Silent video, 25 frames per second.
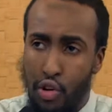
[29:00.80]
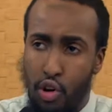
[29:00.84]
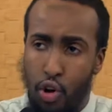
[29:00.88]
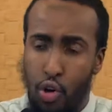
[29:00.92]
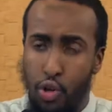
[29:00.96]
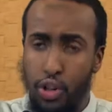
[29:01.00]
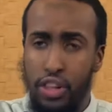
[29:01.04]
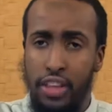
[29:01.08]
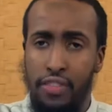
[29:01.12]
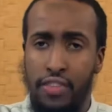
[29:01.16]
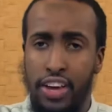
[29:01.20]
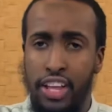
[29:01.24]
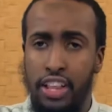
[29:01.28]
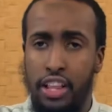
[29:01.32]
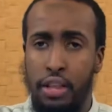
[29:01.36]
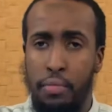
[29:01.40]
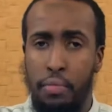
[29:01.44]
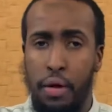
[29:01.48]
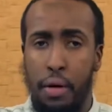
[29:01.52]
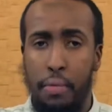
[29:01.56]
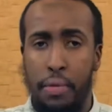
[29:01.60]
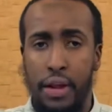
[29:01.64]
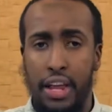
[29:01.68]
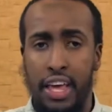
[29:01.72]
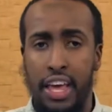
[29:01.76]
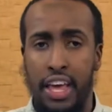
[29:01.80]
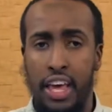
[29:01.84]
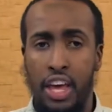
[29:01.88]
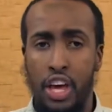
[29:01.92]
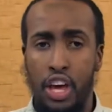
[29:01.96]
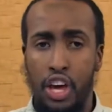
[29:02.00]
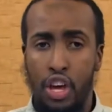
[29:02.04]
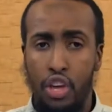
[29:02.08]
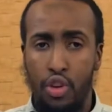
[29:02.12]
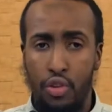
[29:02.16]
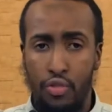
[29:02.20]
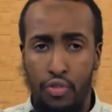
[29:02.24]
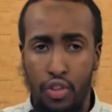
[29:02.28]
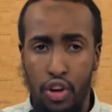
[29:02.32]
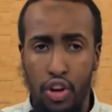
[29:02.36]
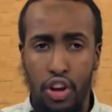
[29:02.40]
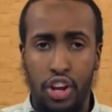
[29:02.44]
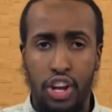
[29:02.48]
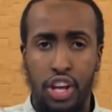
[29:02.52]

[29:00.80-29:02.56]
cultivated properly, you've not